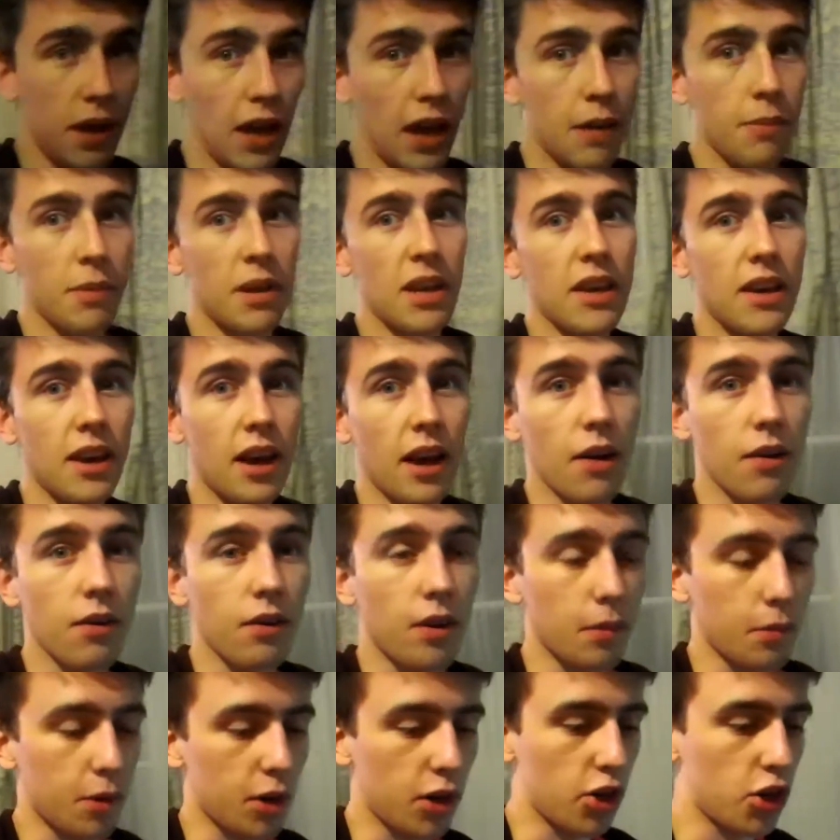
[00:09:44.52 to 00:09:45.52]
But yeah, I'm in
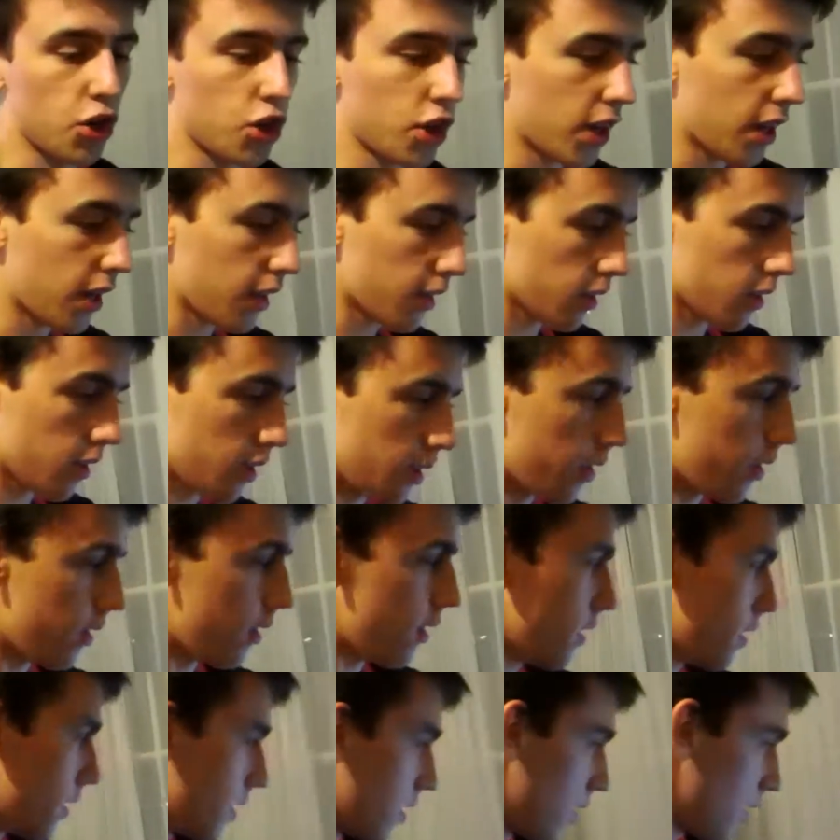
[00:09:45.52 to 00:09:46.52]
now. I'm going to chill,
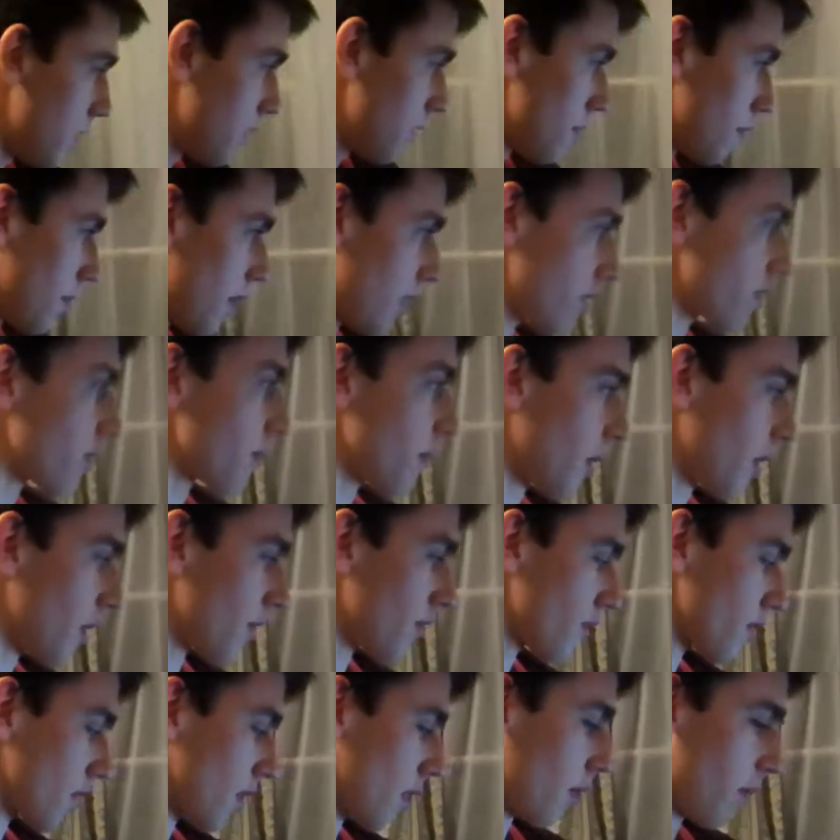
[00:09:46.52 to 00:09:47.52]
play some
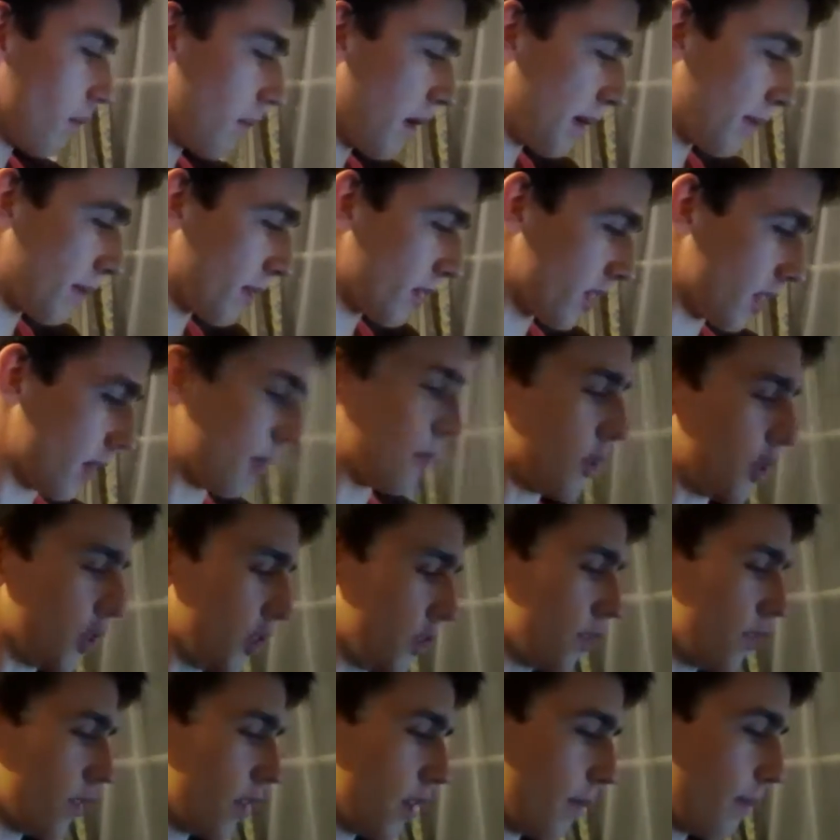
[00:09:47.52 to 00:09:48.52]
Hearthstone, make my
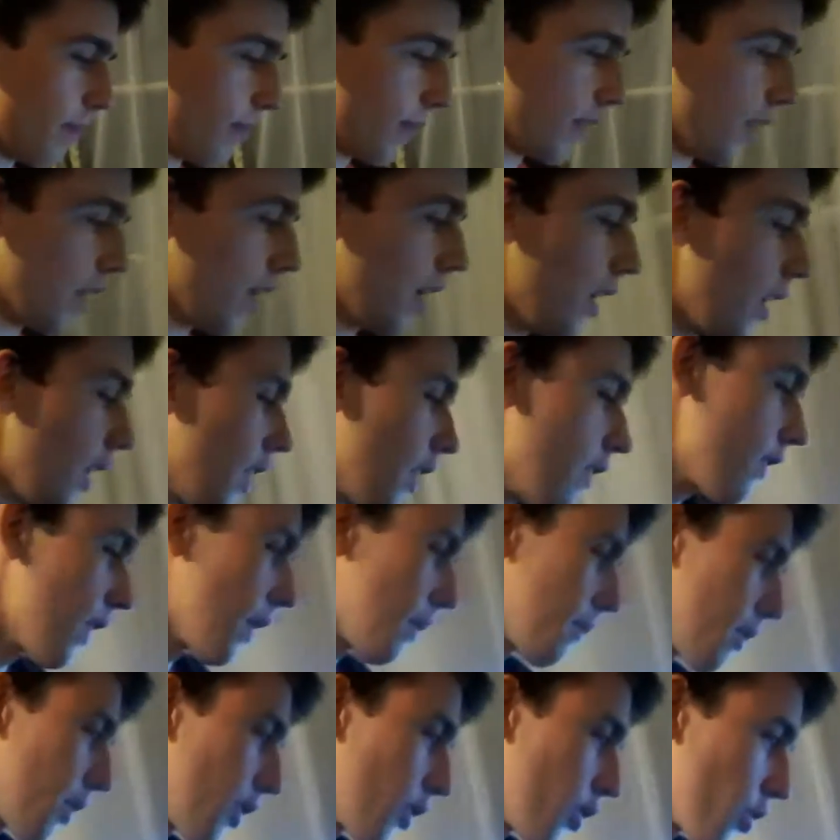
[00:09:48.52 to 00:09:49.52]
sandwiches, and then
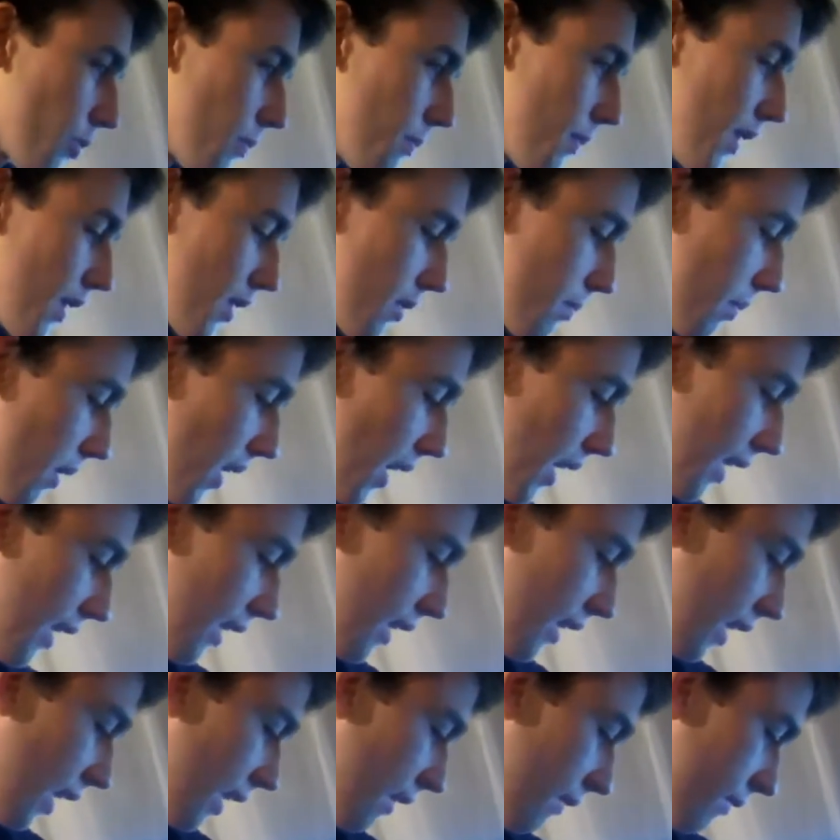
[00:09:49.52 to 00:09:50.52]
I'm going to jump into
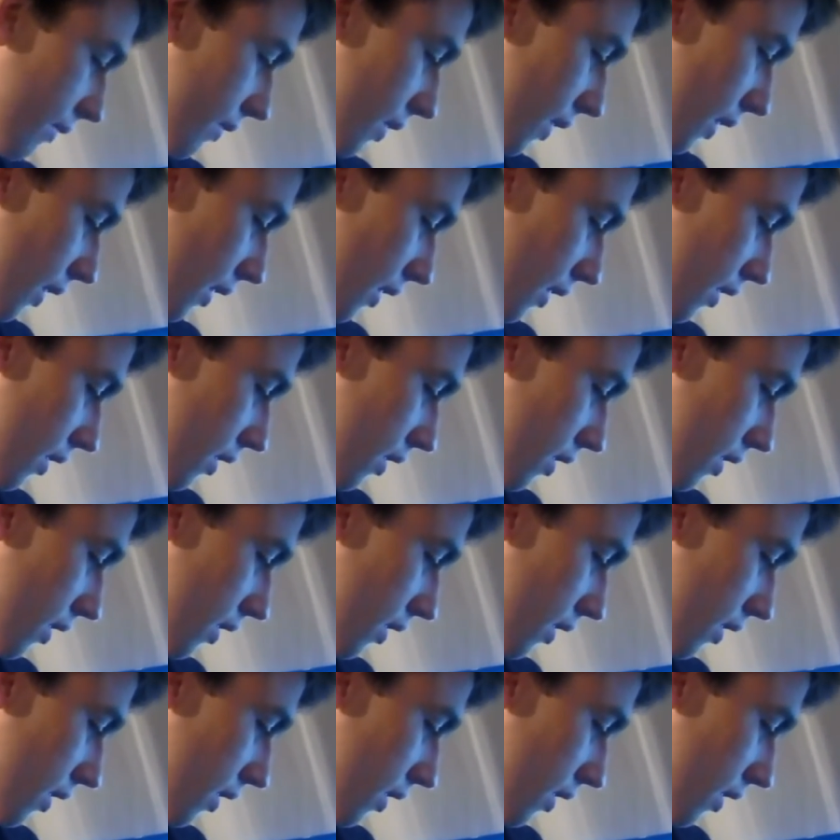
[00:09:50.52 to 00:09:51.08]
planning after